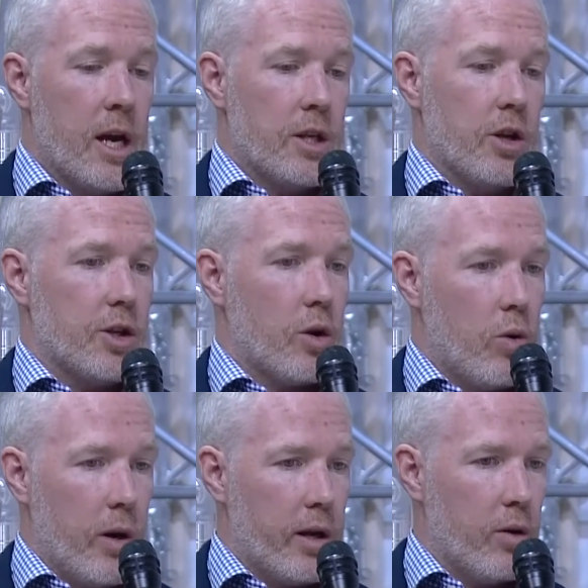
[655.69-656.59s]
So it's
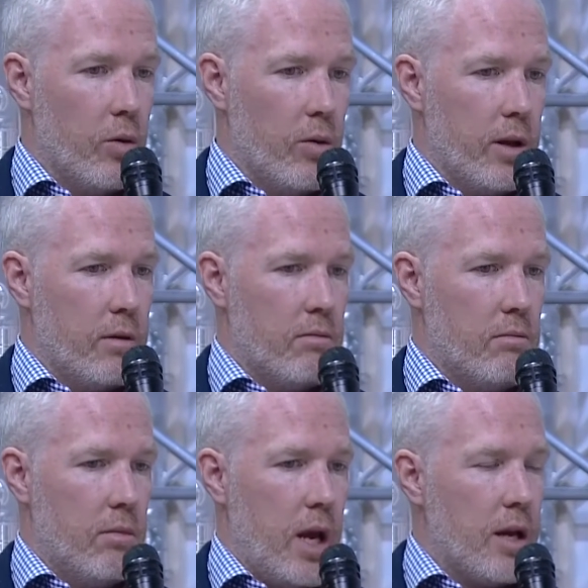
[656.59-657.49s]
critical that
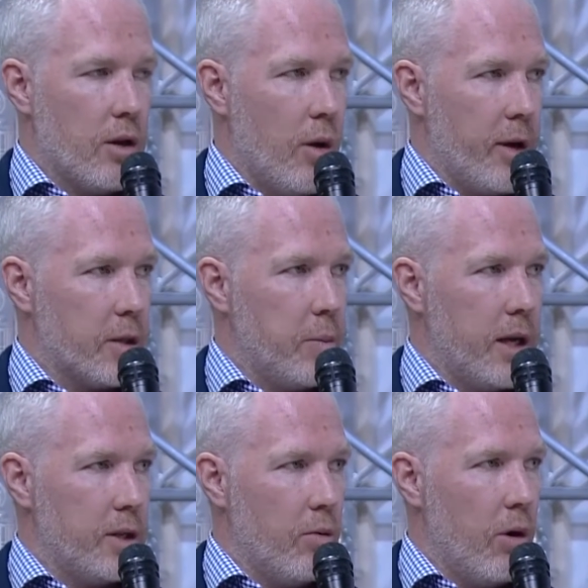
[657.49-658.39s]
economics
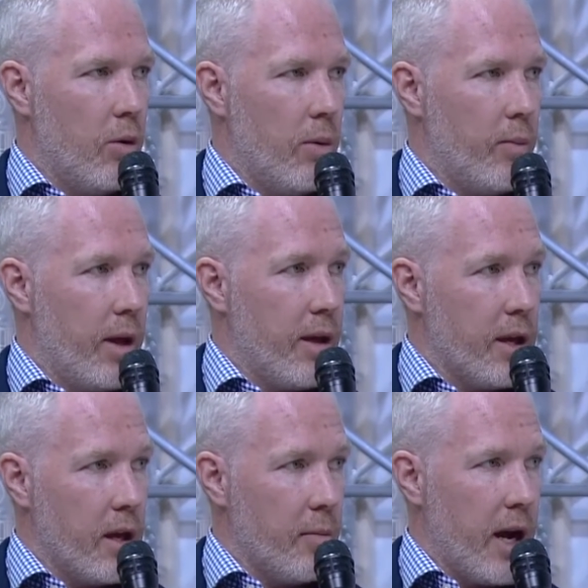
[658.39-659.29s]
plays a role when we're
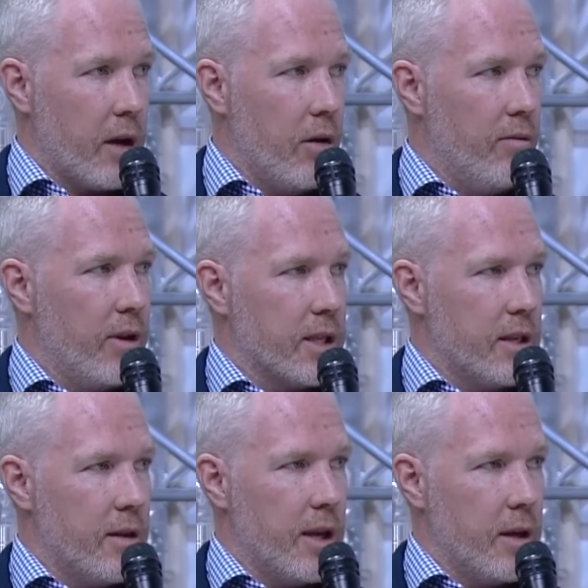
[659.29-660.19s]
thinking about conflicts
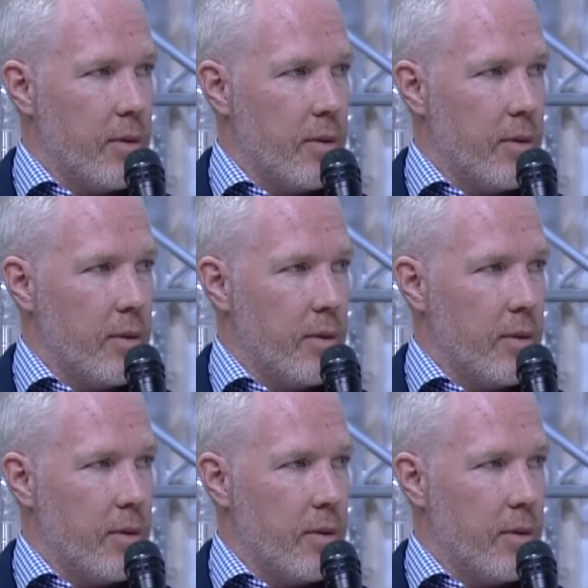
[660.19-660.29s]
and thinking